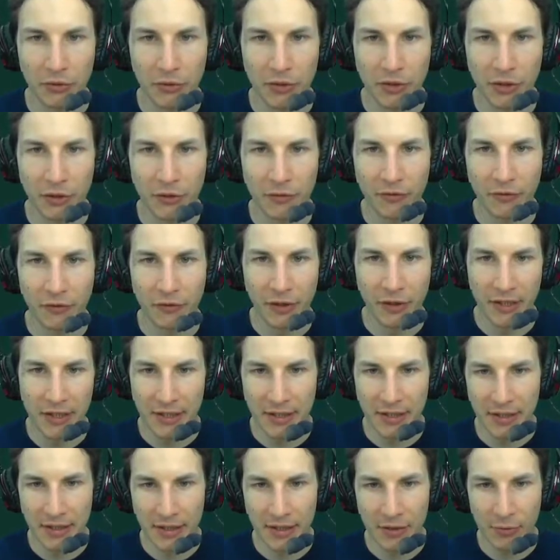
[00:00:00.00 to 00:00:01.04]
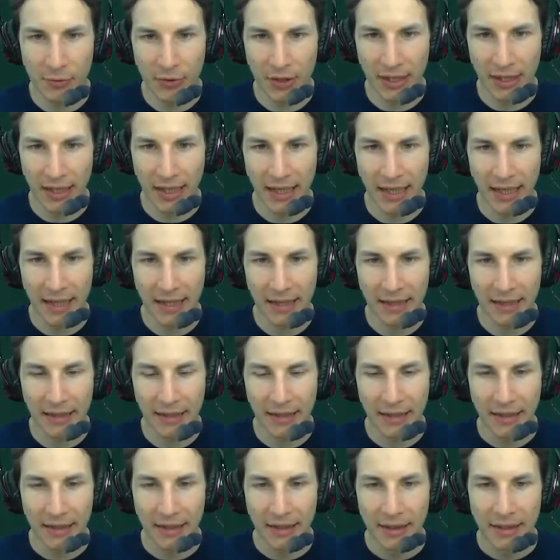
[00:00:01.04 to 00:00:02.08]
So for instance, we can
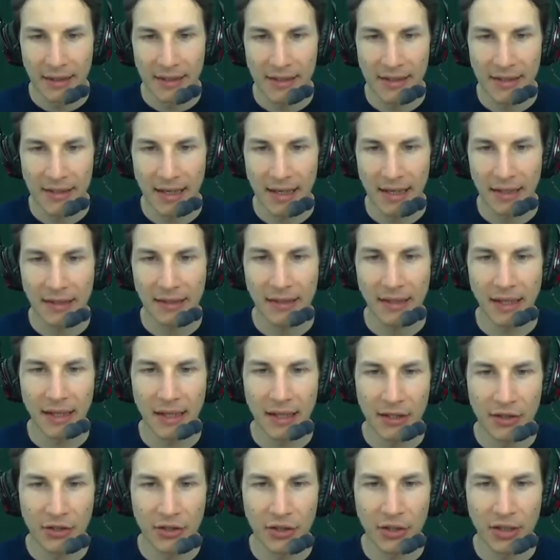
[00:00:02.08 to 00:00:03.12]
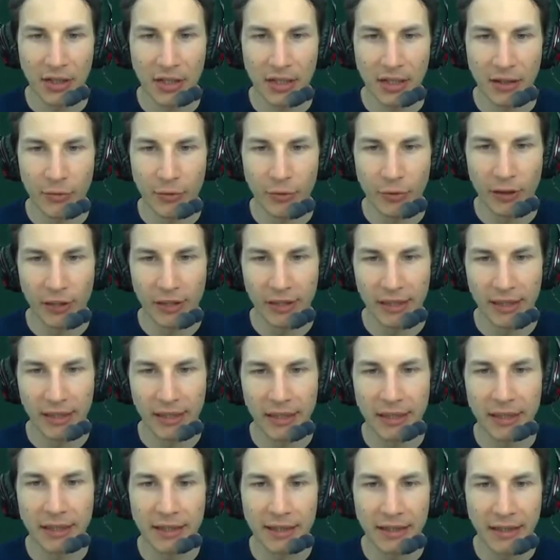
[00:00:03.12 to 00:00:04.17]
set HDD1
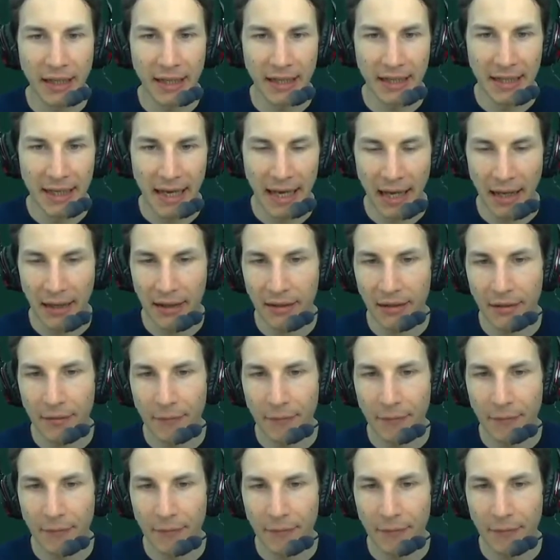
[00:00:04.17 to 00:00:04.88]
here again,